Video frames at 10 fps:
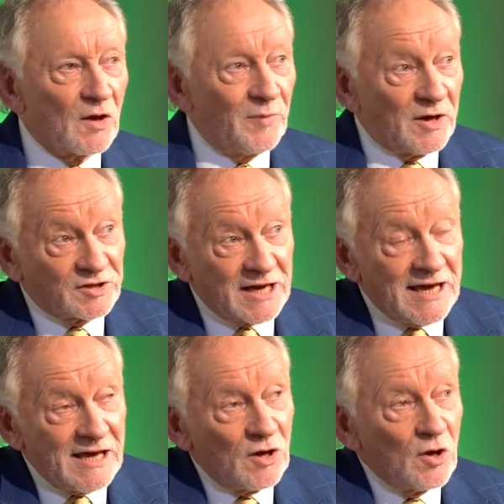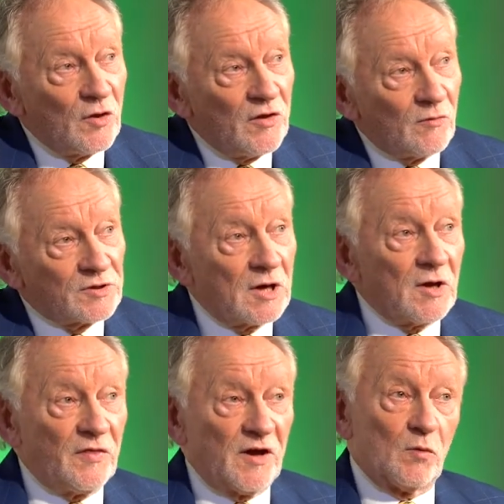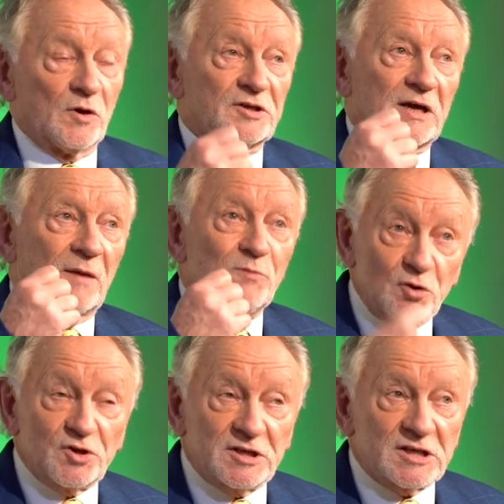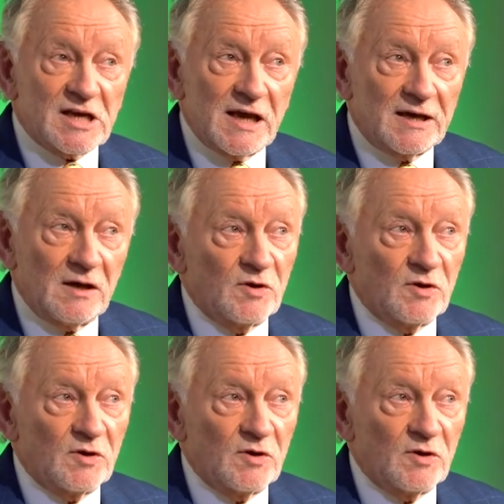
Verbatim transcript: Because again, there was, there was a music society,